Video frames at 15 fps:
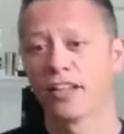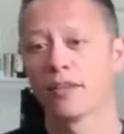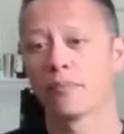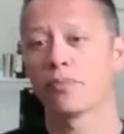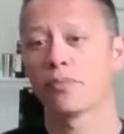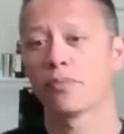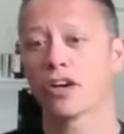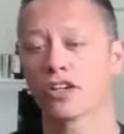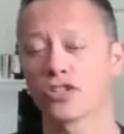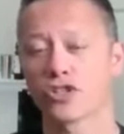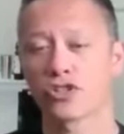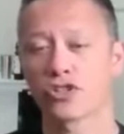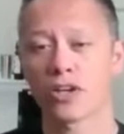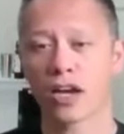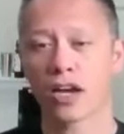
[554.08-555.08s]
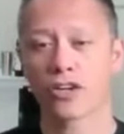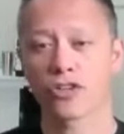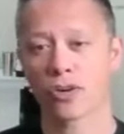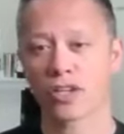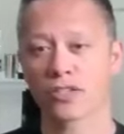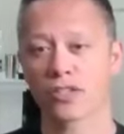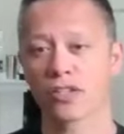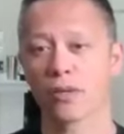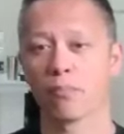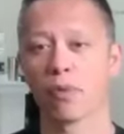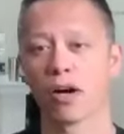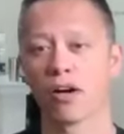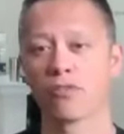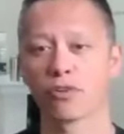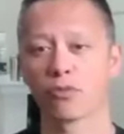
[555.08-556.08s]
because you're not addressing
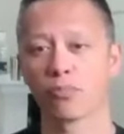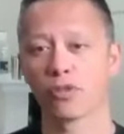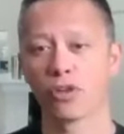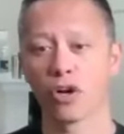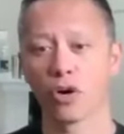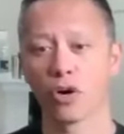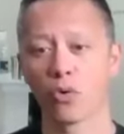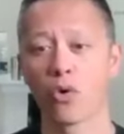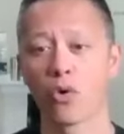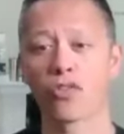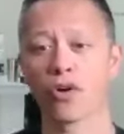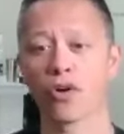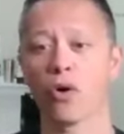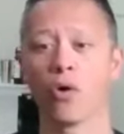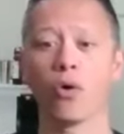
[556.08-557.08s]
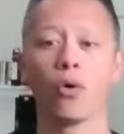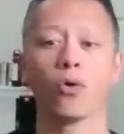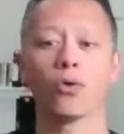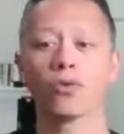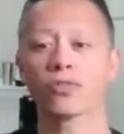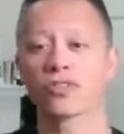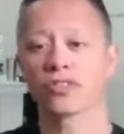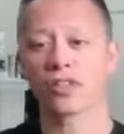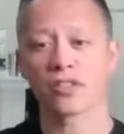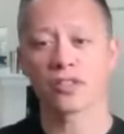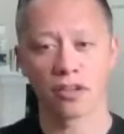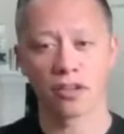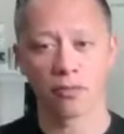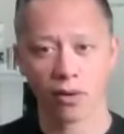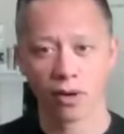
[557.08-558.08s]
above or below or the whole
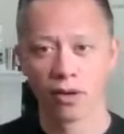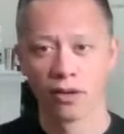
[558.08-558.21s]
system.